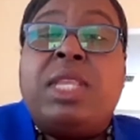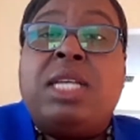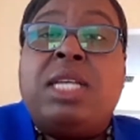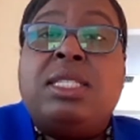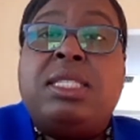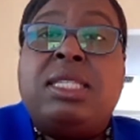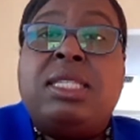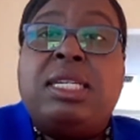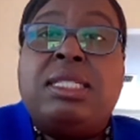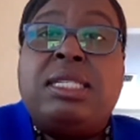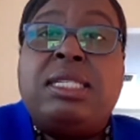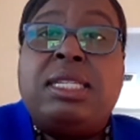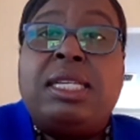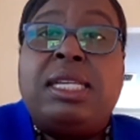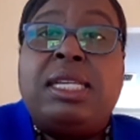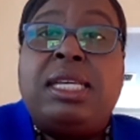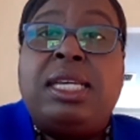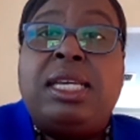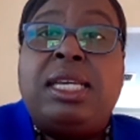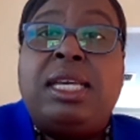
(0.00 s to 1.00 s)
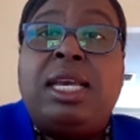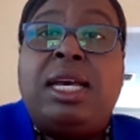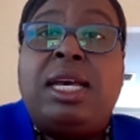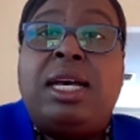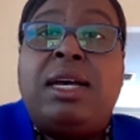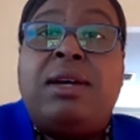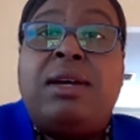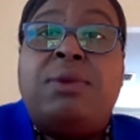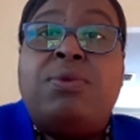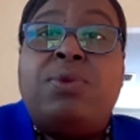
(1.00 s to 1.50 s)
Certainly,
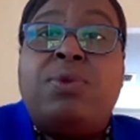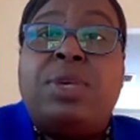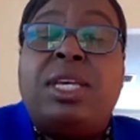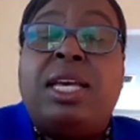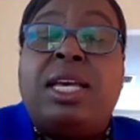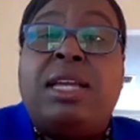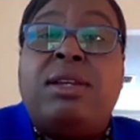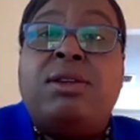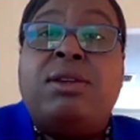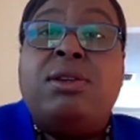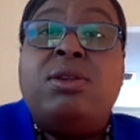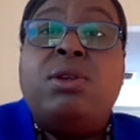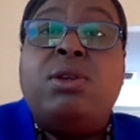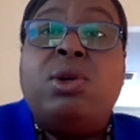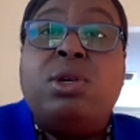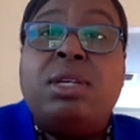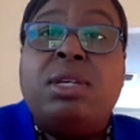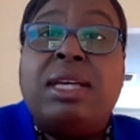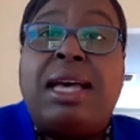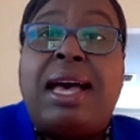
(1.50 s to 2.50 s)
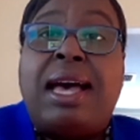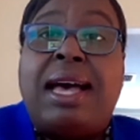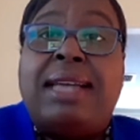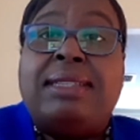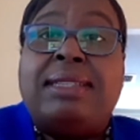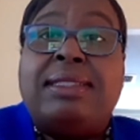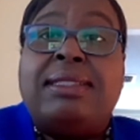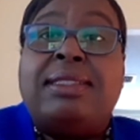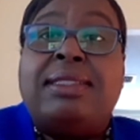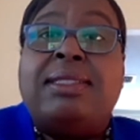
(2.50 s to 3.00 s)
we can look
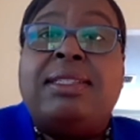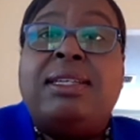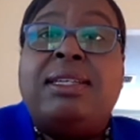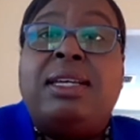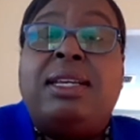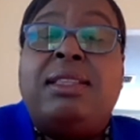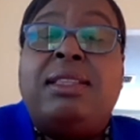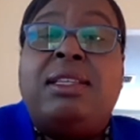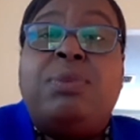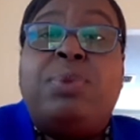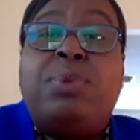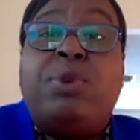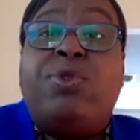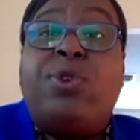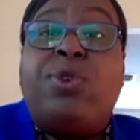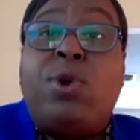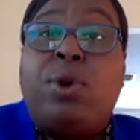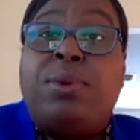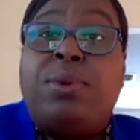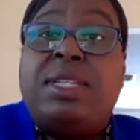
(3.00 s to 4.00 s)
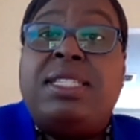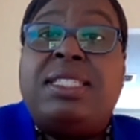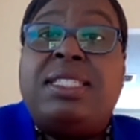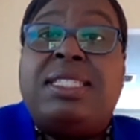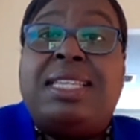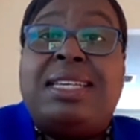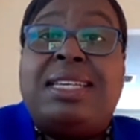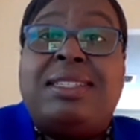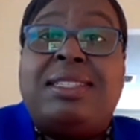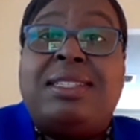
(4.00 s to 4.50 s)
at the performance
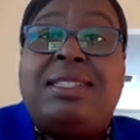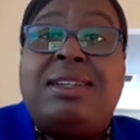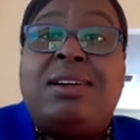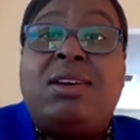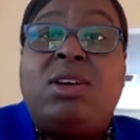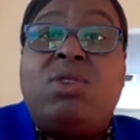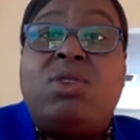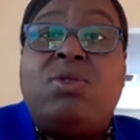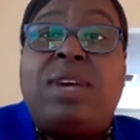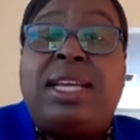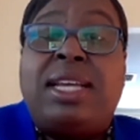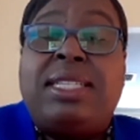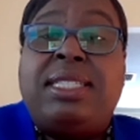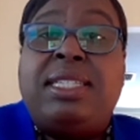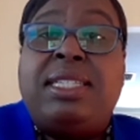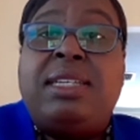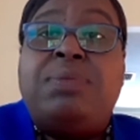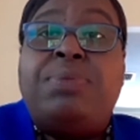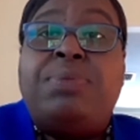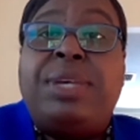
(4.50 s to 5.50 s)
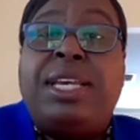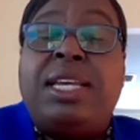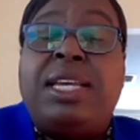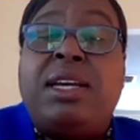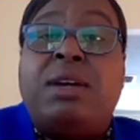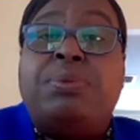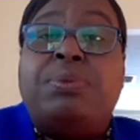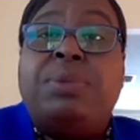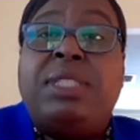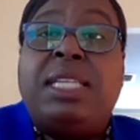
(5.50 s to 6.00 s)
data already being
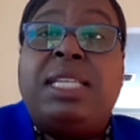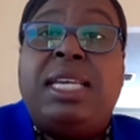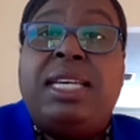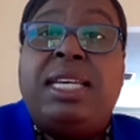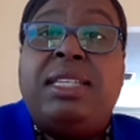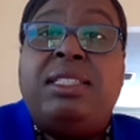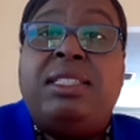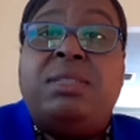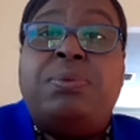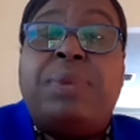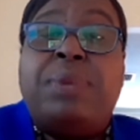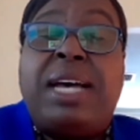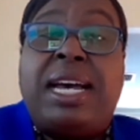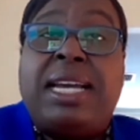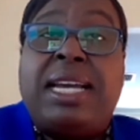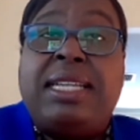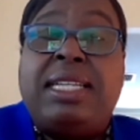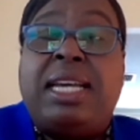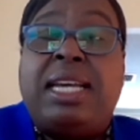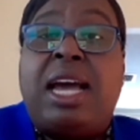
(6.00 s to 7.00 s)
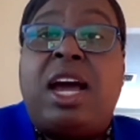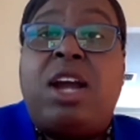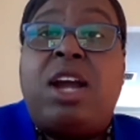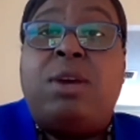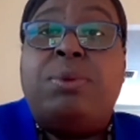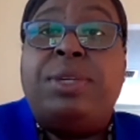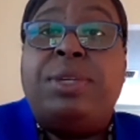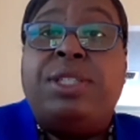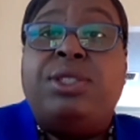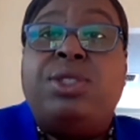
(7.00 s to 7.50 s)
obtained by the
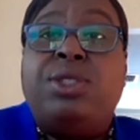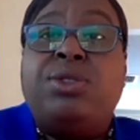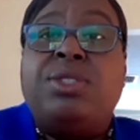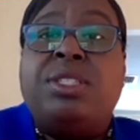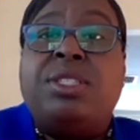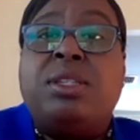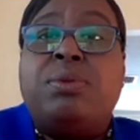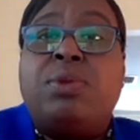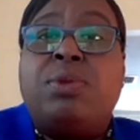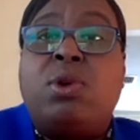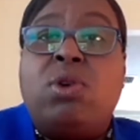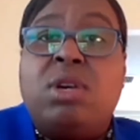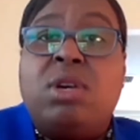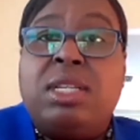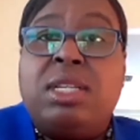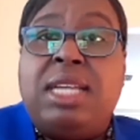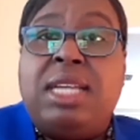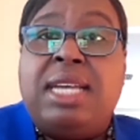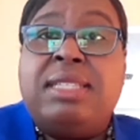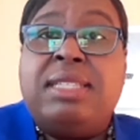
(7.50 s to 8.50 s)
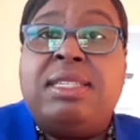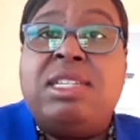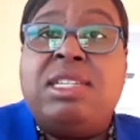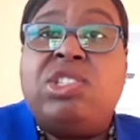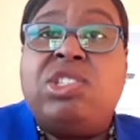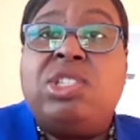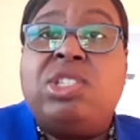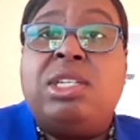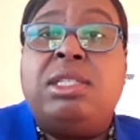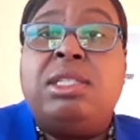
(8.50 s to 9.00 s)
Caribbean Tourism
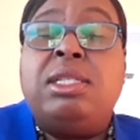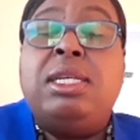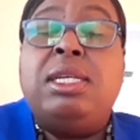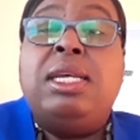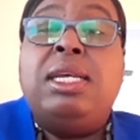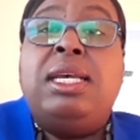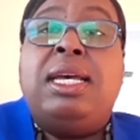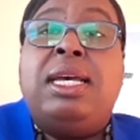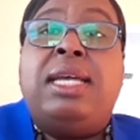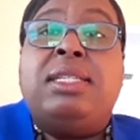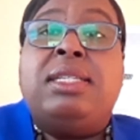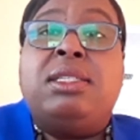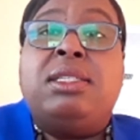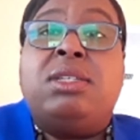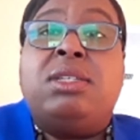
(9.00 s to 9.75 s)
Organization and the